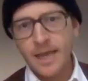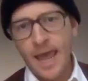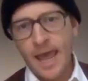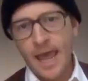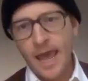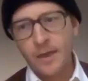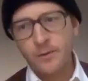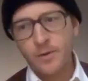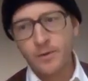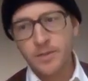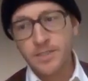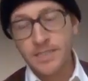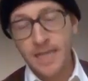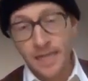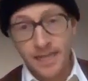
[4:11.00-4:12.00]
and we were
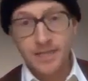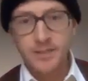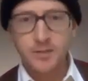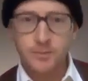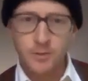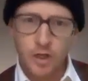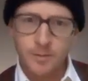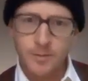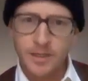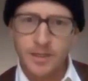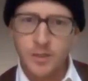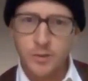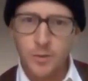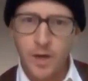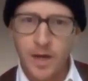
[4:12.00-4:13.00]
selling some Kermit
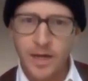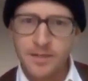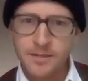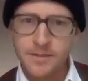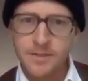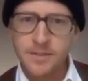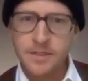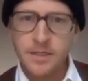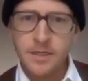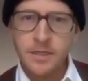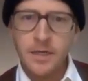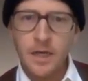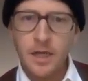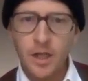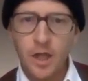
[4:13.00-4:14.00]
Lynch wines
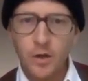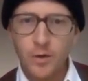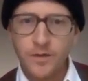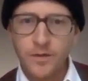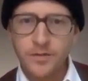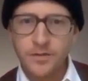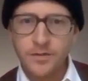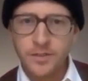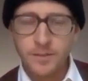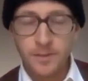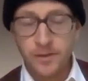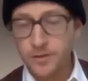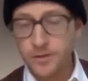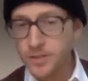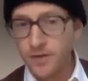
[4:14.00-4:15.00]
along with some
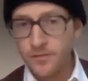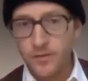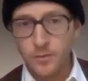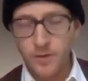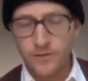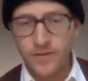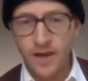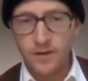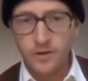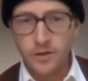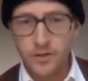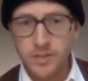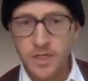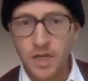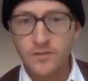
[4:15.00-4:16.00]
other stuff that we found
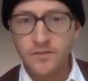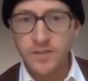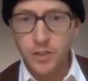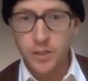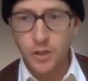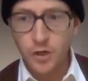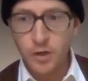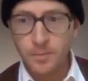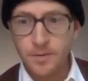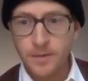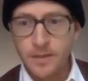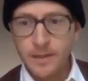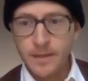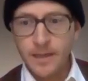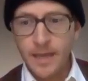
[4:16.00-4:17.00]
ourselves in Europe.
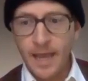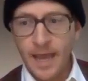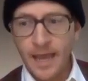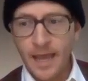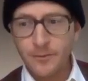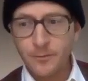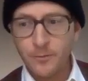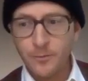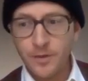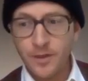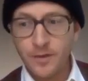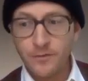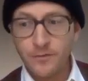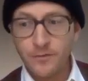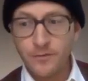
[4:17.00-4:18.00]
And when
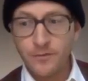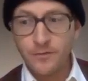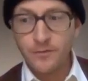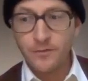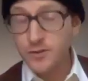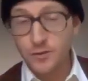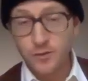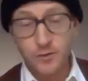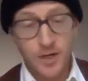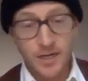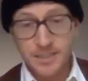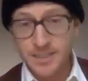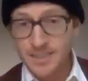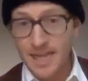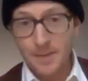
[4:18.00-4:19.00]
the financial
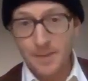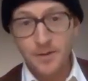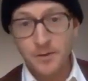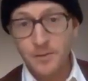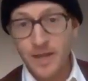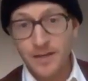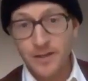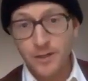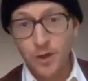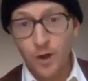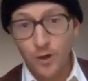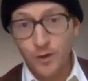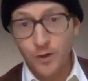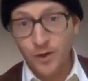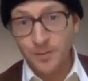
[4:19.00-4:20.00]
crisis happened, we had to
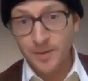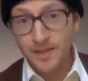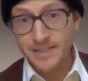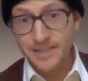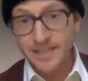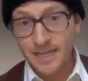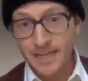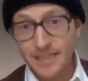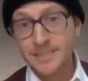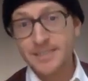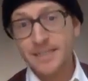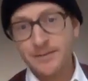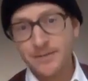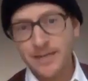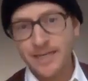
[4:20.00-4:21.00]
call Kermit and say,
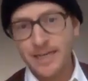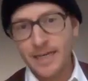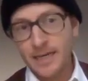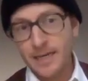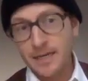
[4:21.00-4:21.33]
listen, we